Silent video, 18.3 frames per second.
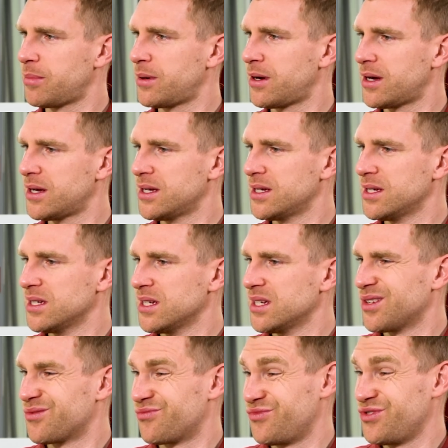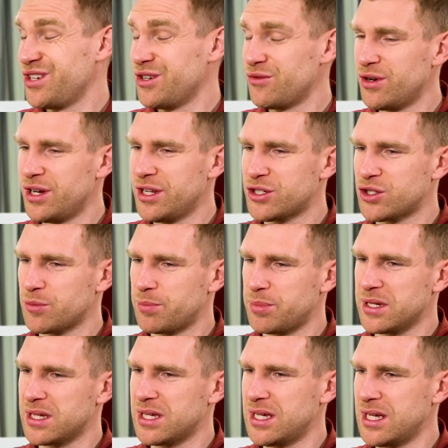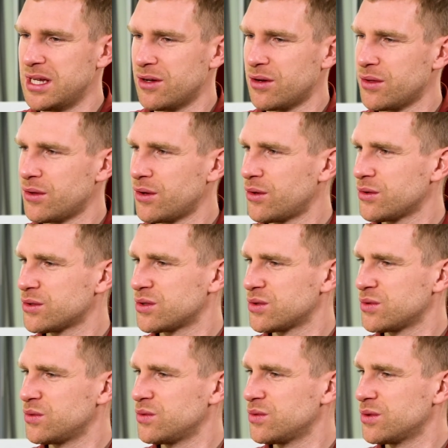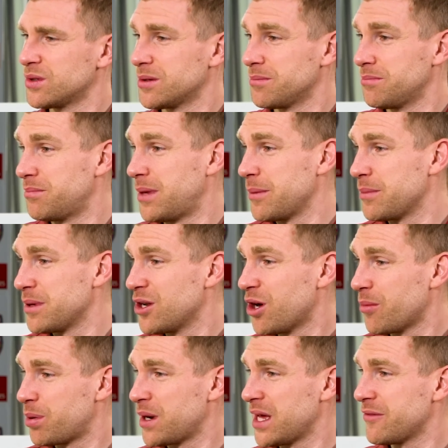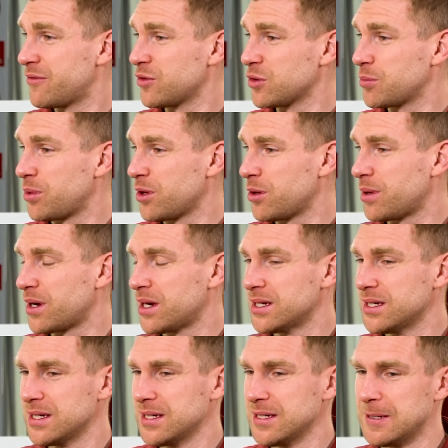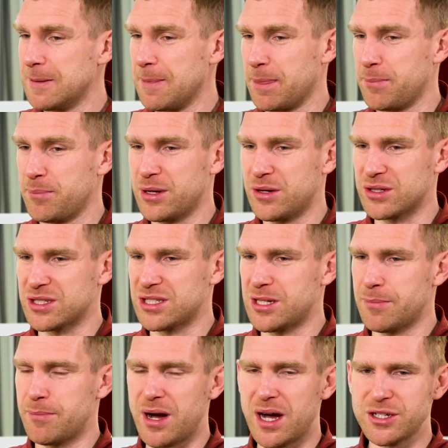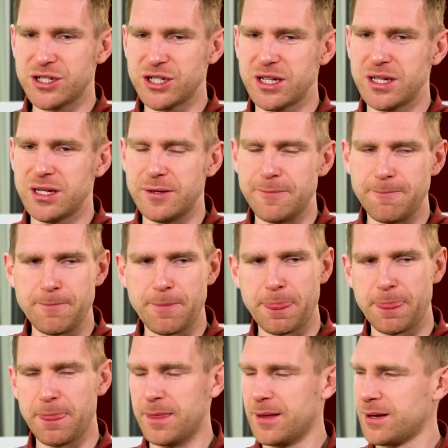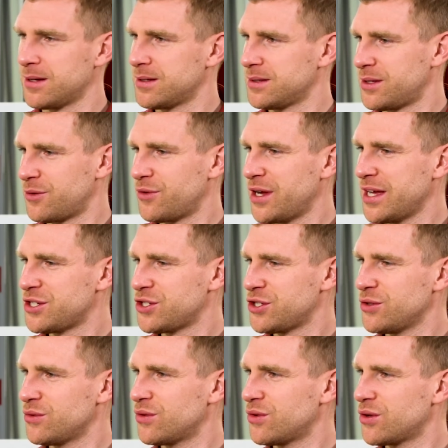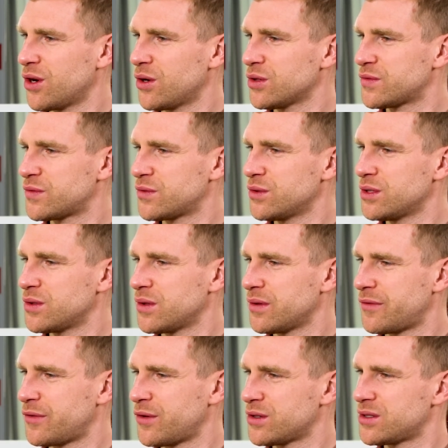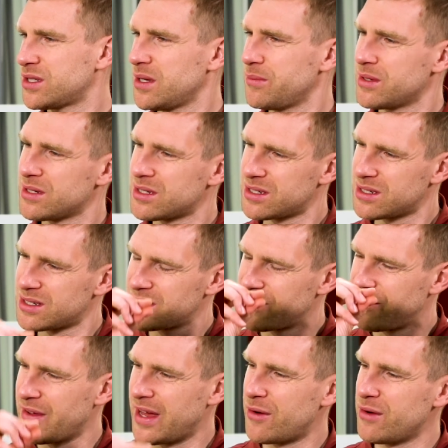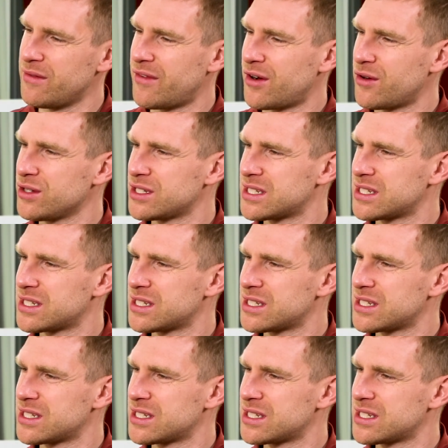but we really should be keen on those who might be not playing football, but because the margin, the ratio who goes through into the first team is very, very